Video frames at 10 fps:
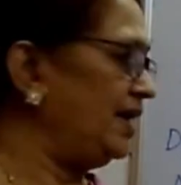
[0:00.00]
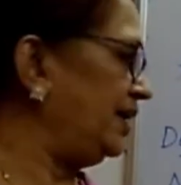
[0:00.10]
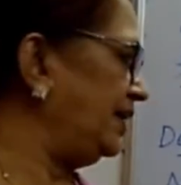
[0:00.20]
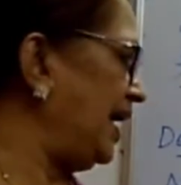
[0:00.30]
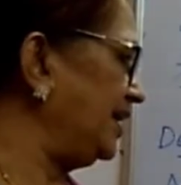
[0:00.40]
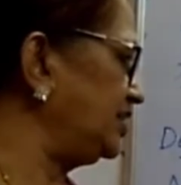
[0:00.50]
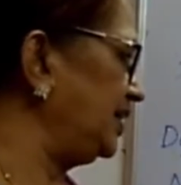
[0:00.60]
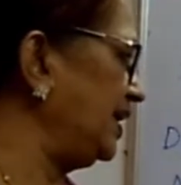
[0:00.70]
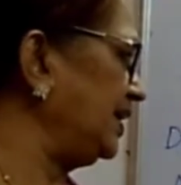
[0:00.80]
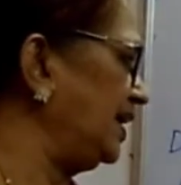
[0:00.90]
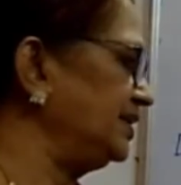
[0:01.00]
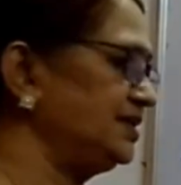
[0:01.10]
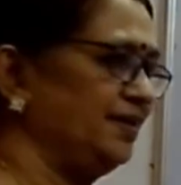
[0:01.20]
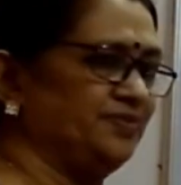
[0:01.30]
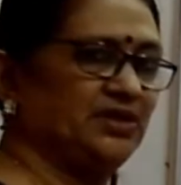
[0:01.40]
National
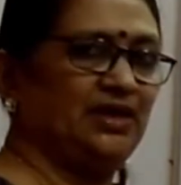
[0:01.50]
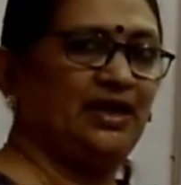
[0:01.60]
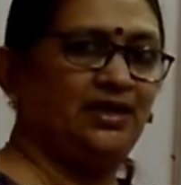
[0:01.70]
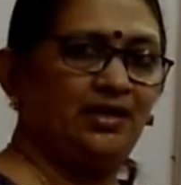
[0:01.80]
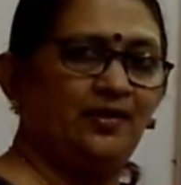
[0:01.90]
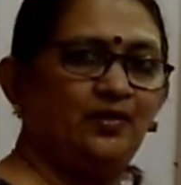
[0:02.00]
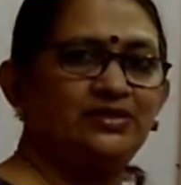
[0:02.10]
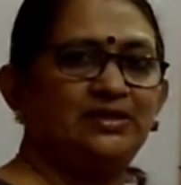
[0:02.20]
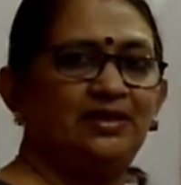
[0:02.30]
concept includes